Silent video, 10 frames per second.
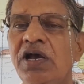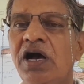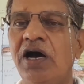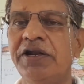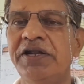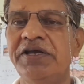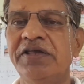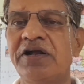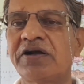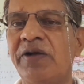or any
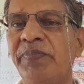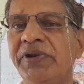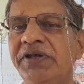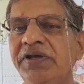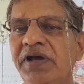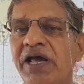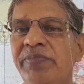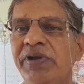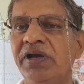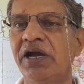other company
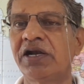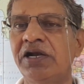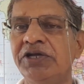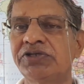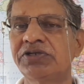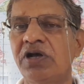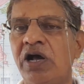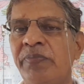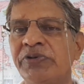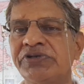having at least
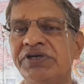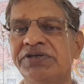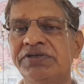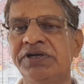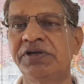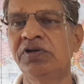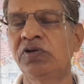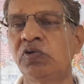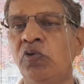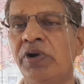offices
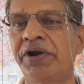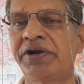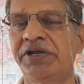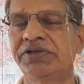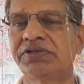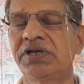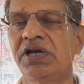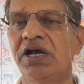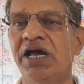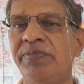in 2 countries,
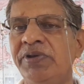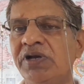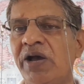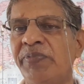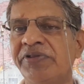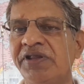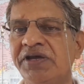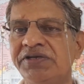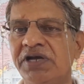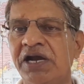having
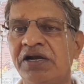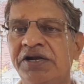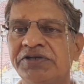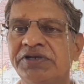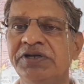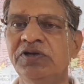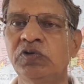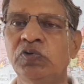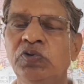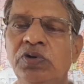offices at least in
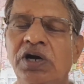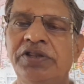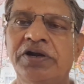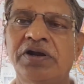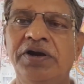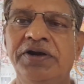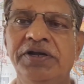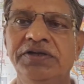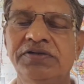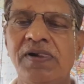2 other
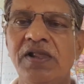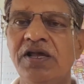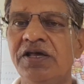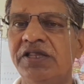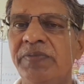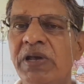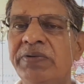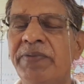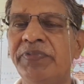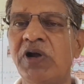countries. The
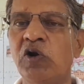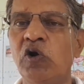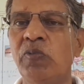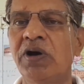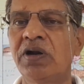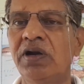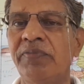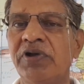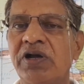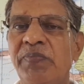minimum turnover
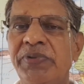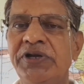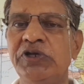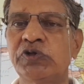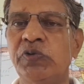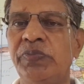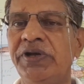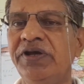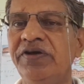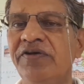of the company should
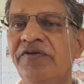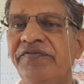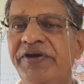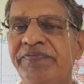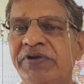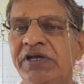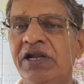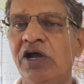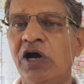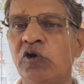be 50
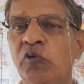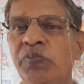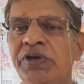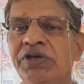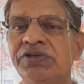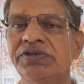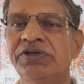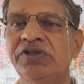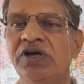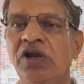lakh rupees
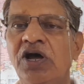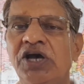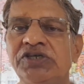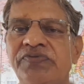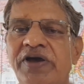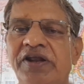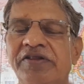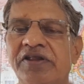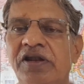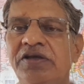in the last
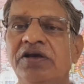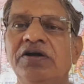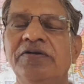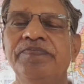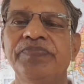financial year,